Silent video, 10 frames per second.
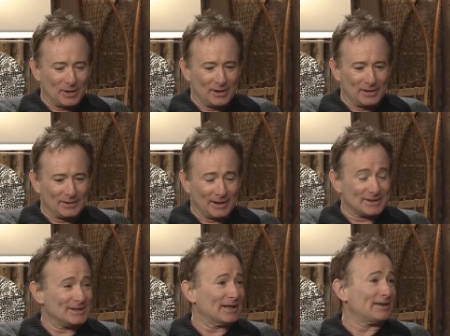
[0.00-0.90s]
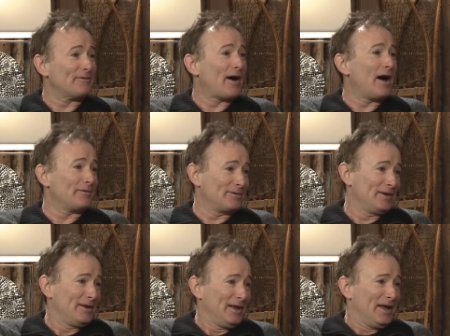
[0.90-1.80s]
in
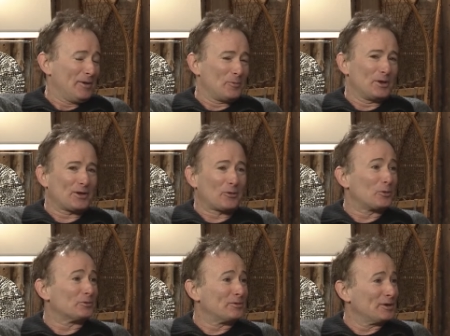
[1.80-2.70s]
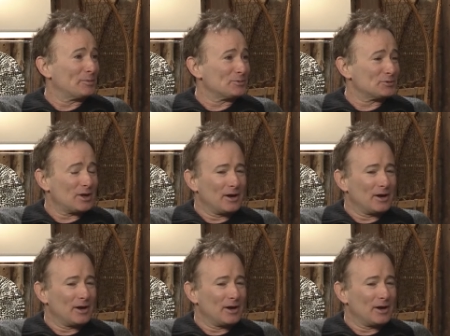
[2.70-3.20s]
1995 with our own films.